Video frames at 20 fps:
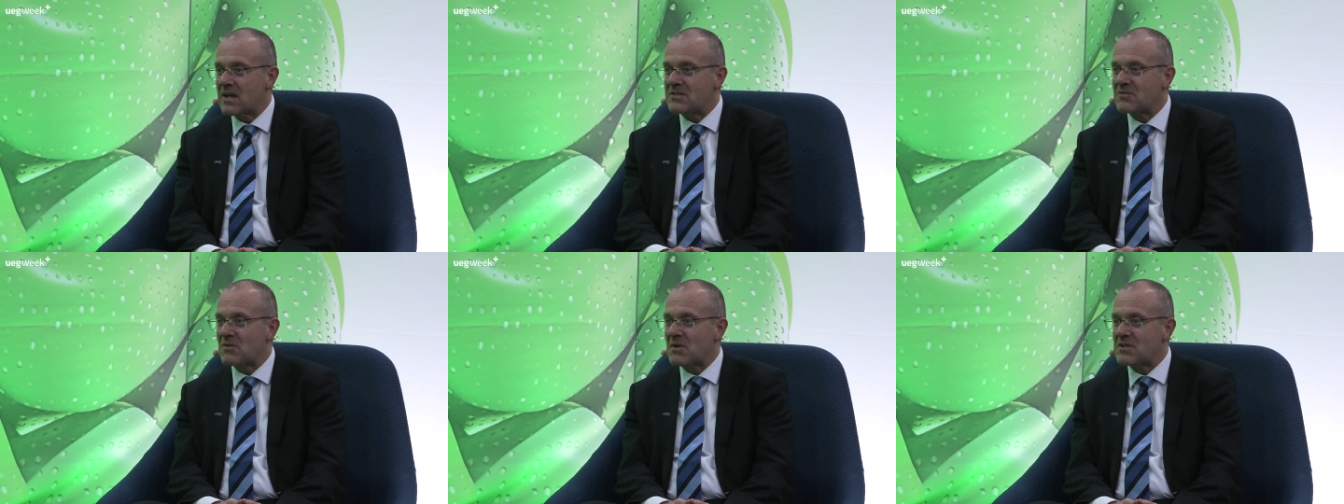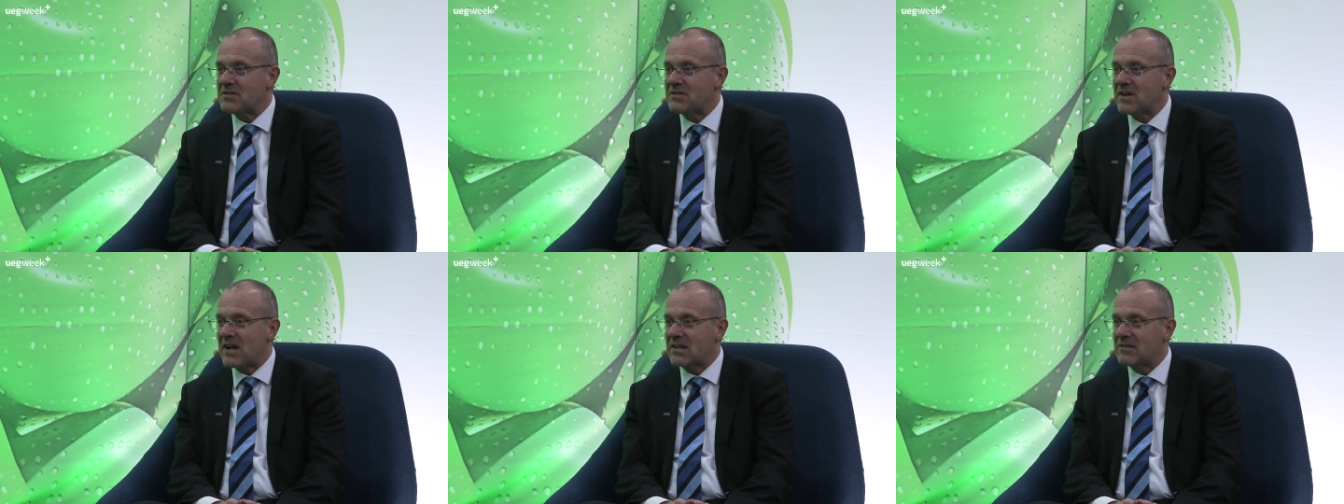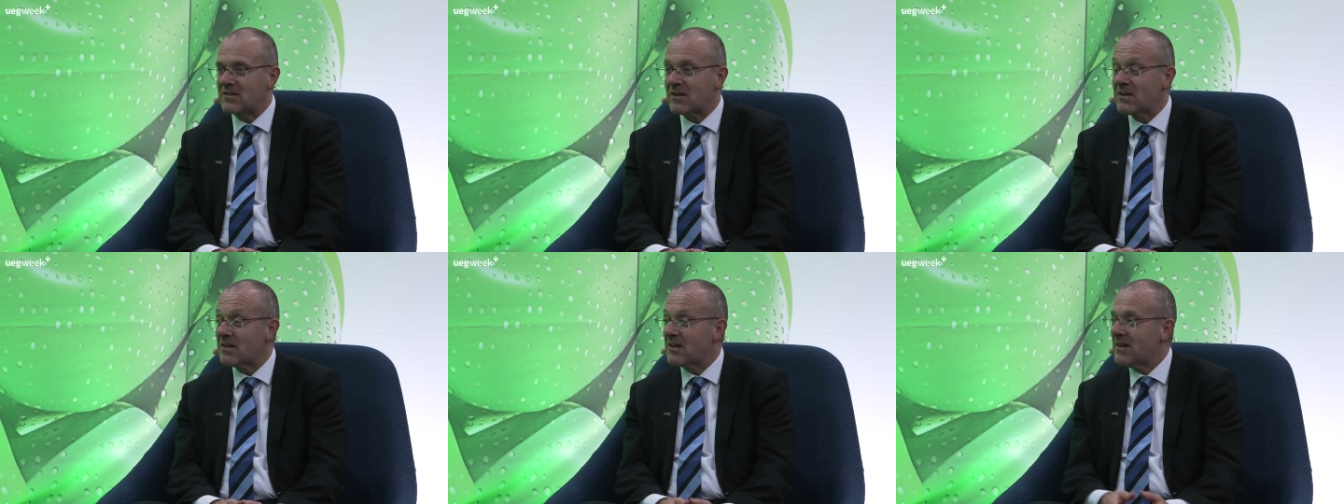as region
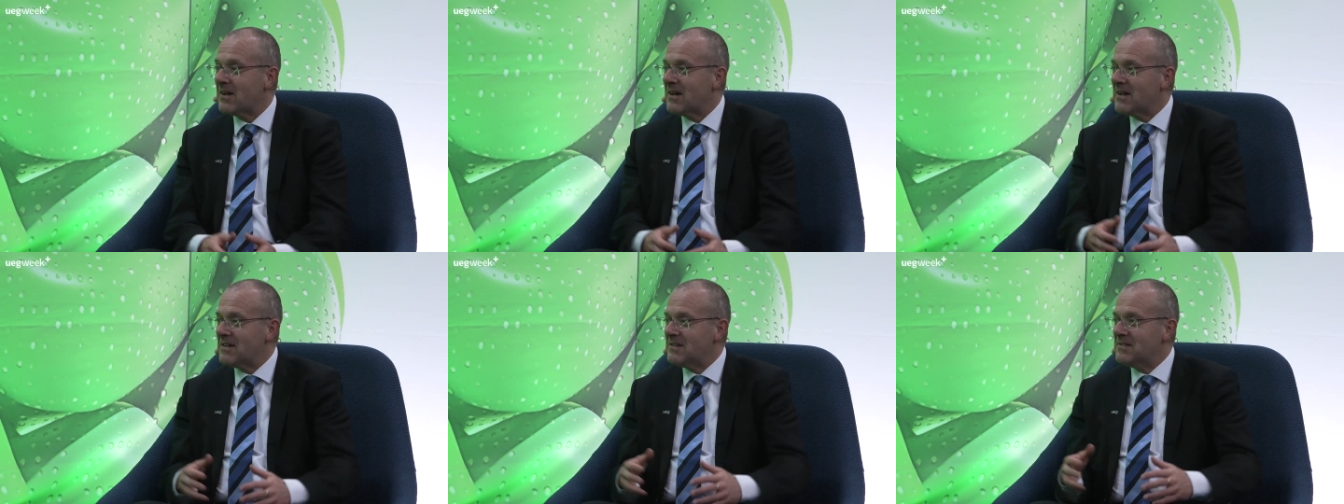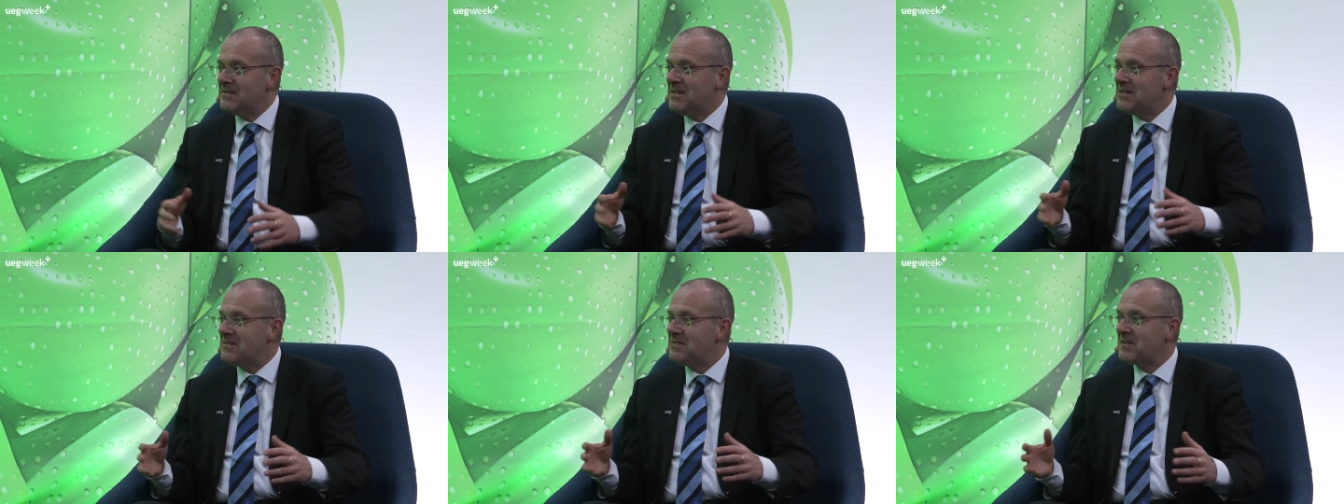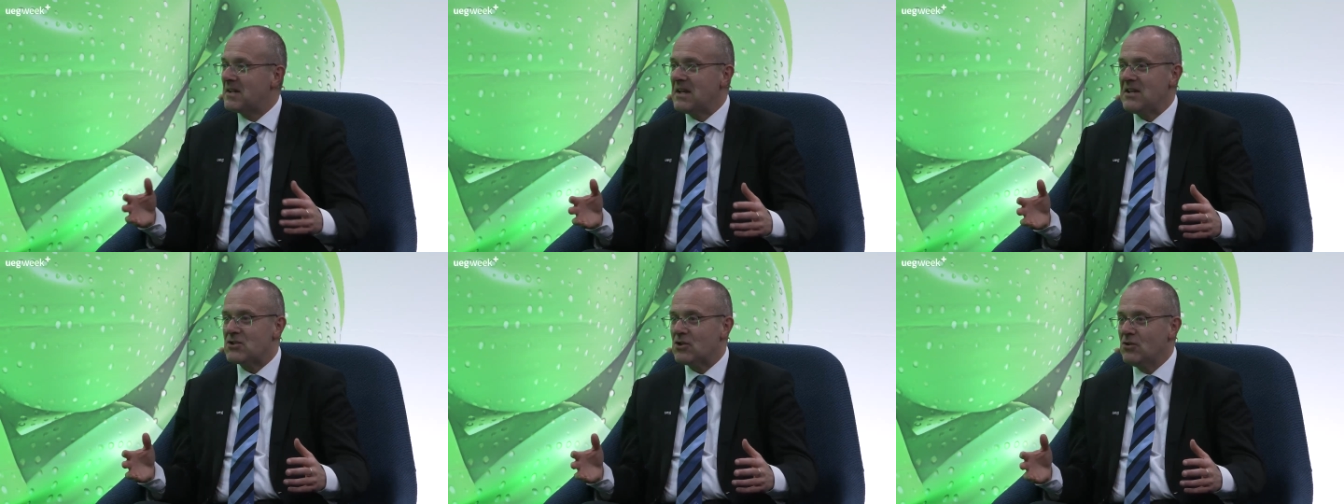director, this
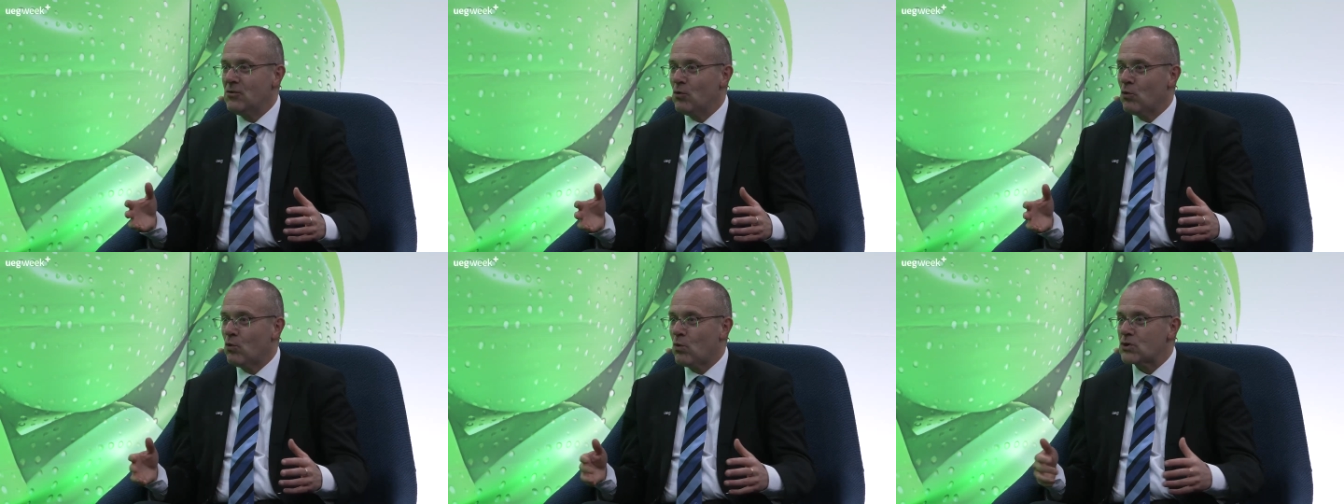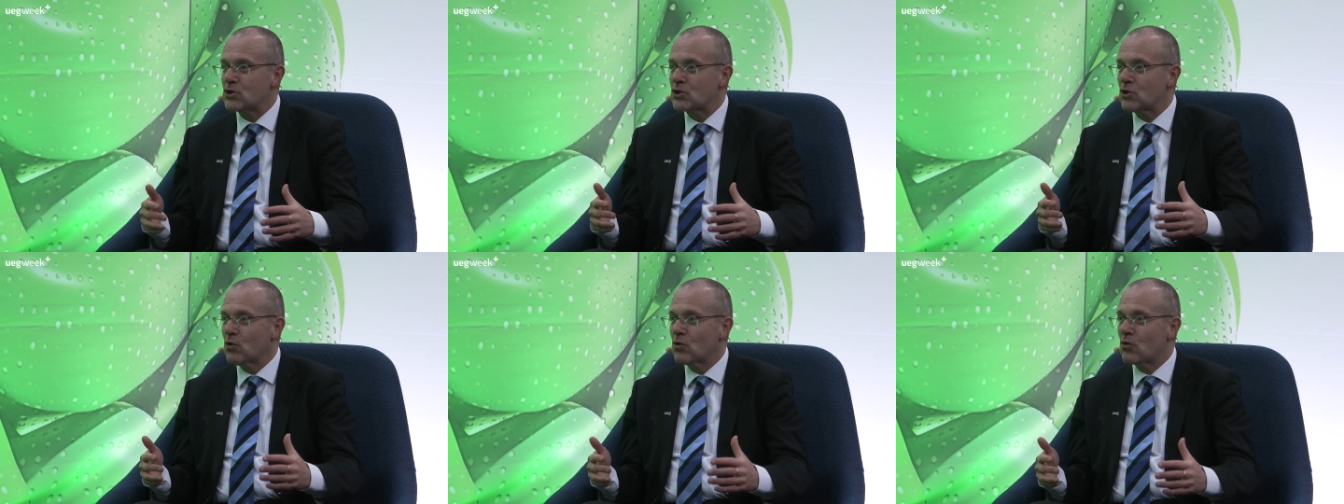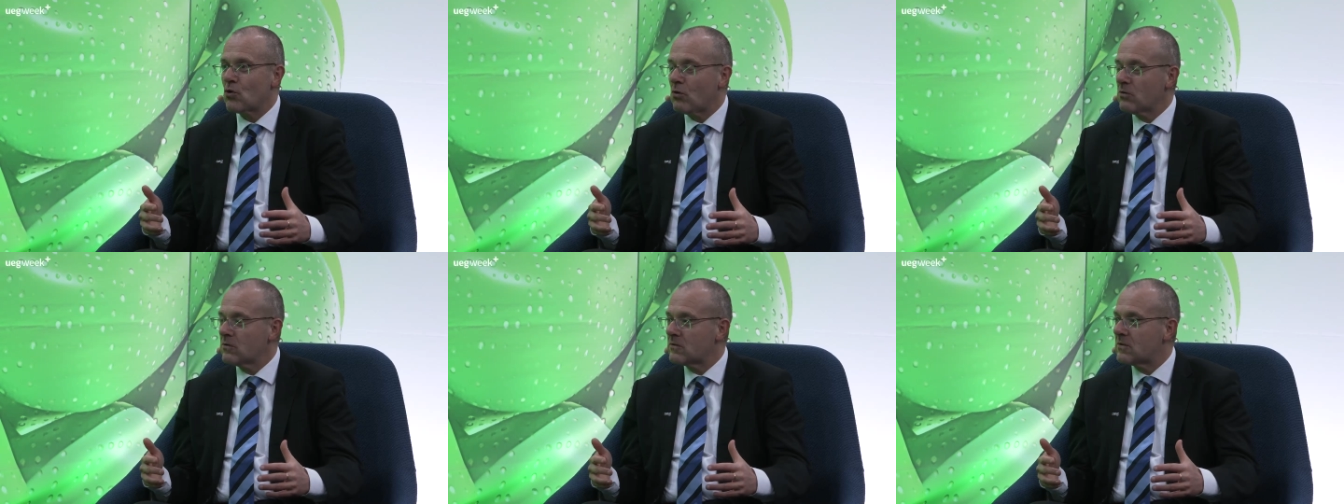region was so
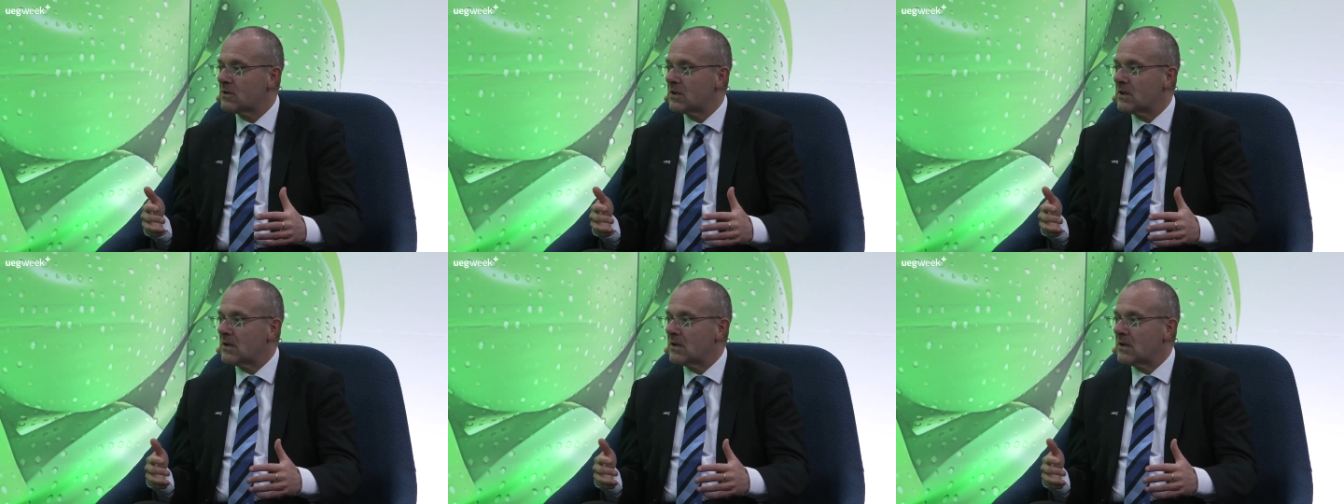called